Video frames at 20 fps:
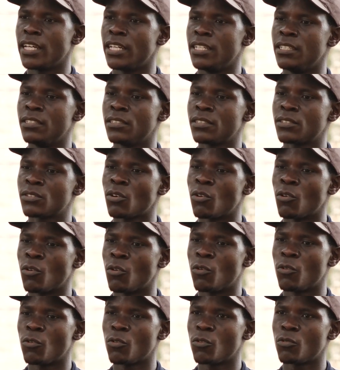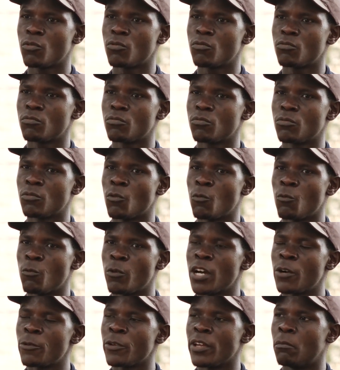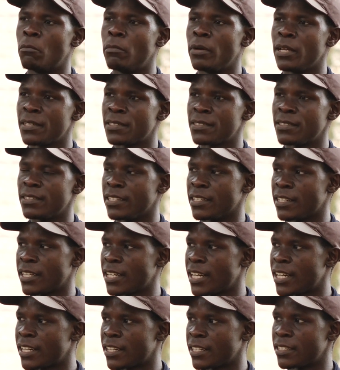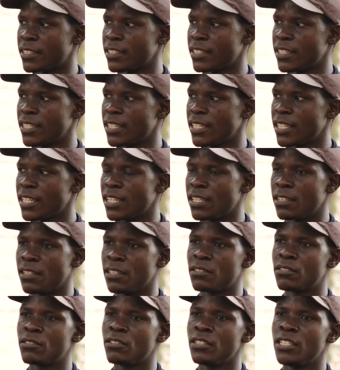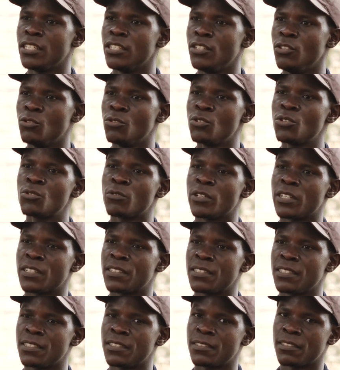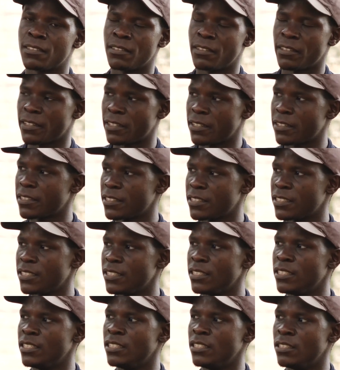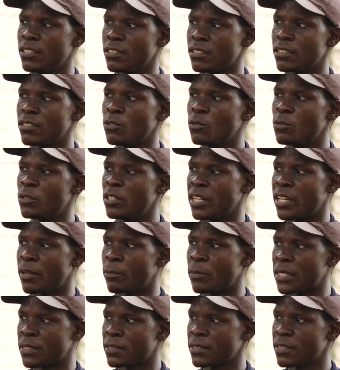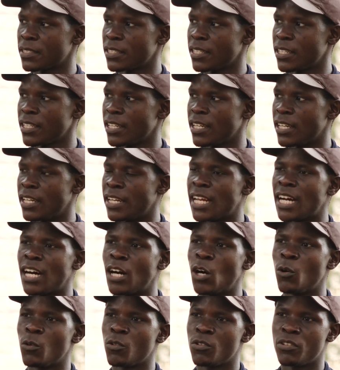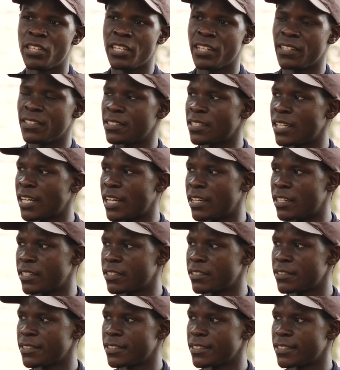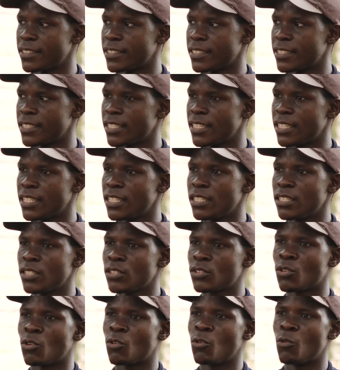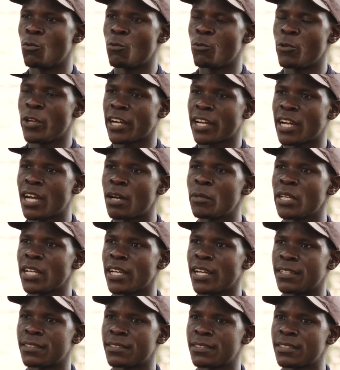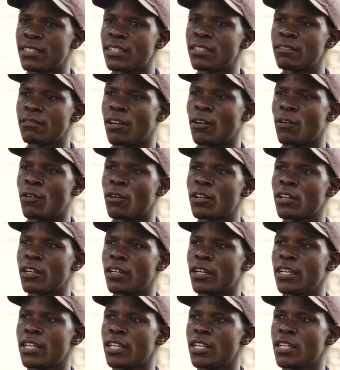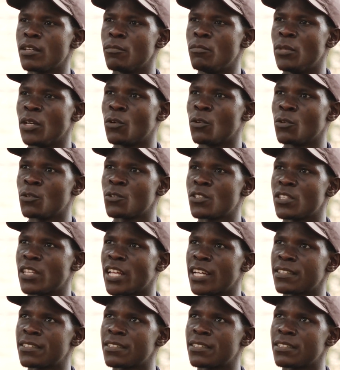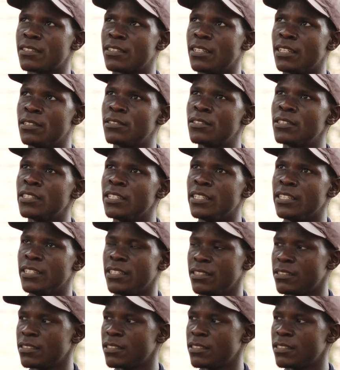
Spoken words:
And so where we are based in Karen, the tree used to exist there in good numbers. And now there is none. So we are coming as silver oak, because that's the tree